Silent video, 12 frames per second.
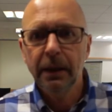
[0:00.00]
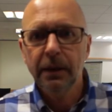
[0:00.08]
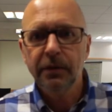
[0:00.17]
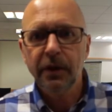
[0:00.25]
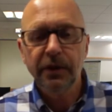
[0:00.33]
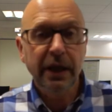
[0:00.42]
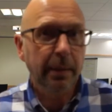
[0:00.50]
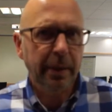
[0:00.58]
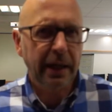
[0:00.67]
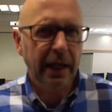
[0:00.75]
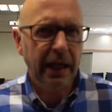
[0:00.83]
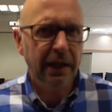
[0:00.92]
So think
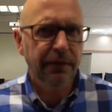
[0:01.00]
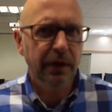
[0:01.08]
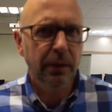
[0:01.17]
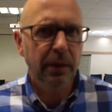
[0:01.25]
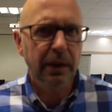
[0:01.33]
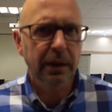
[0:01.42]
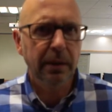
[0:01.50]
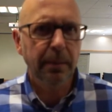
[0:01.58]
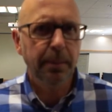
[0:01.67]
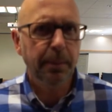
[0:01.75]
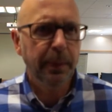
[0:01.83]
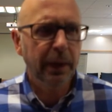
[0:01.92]
about that. If you are
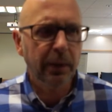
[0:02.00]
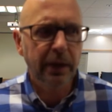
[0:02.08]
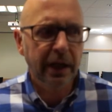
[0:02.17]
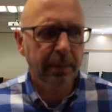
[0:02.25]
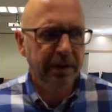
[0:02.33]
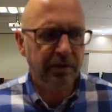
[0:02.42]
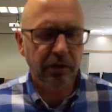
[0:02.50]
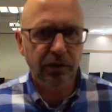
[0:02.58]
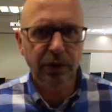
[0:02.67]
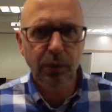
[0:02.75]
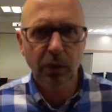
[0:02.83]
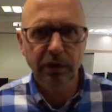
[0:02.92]
building a business or
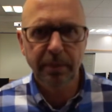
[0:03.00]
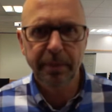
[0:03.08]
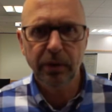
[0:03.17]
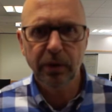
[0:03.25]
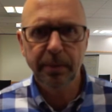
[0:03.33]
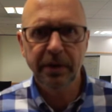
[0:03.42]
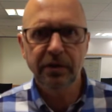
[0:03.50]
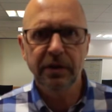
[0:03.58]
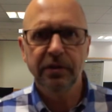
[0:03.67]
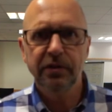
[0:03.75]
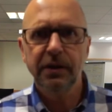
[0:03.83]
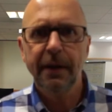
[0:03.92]
you want to build a
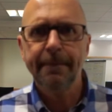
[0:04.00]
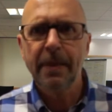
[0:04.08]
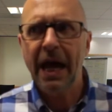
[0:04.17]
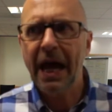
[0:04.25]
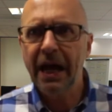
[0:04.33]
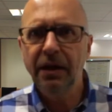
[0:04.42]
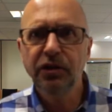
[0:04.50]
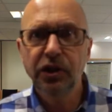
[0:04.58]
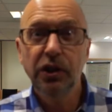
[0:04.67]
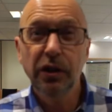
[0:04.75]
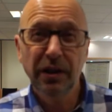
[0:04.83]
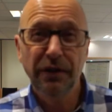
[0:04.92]
business, how do
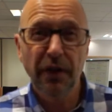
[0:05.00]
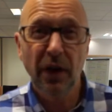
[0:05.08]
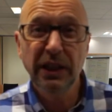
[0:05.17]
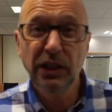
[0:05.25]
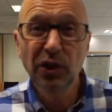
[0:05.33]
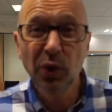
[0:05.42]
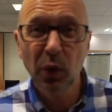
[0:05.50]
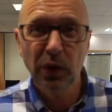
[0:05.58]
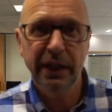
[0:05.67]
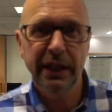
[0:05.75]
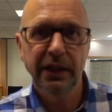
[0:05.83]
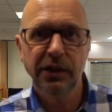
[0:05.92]
you define your
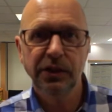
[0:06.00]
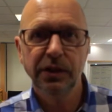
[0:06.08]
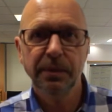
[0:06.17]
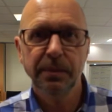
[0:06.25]
niche?